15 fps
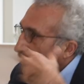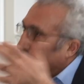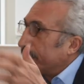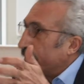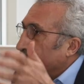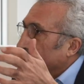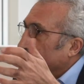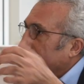and
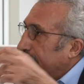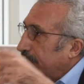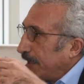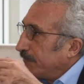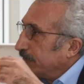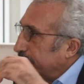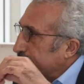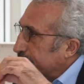then we
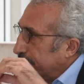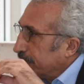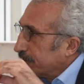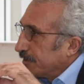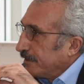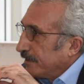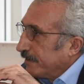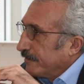have a
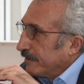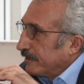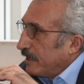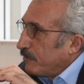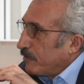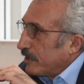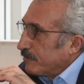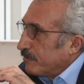discussion. I think
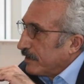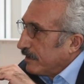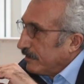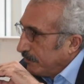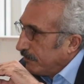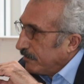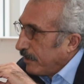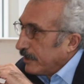that might be
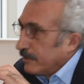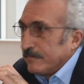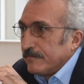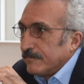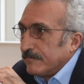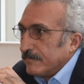right.